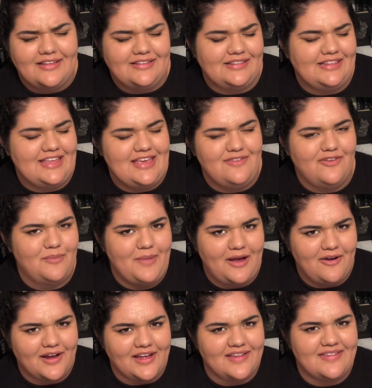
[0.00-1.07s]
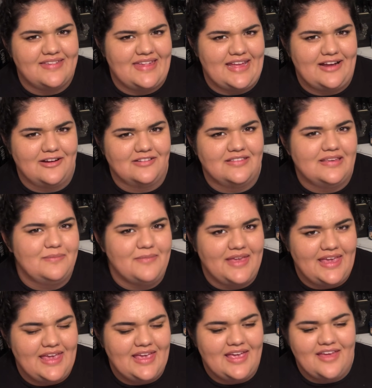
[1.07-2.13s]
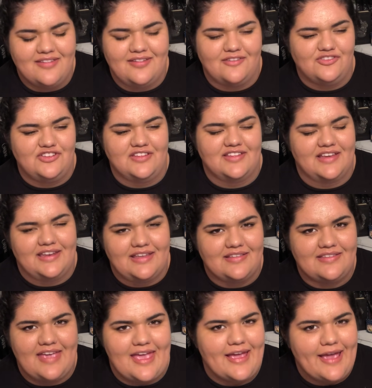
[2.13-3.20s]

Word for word: "Leave America Singer to me," as if she's gonna take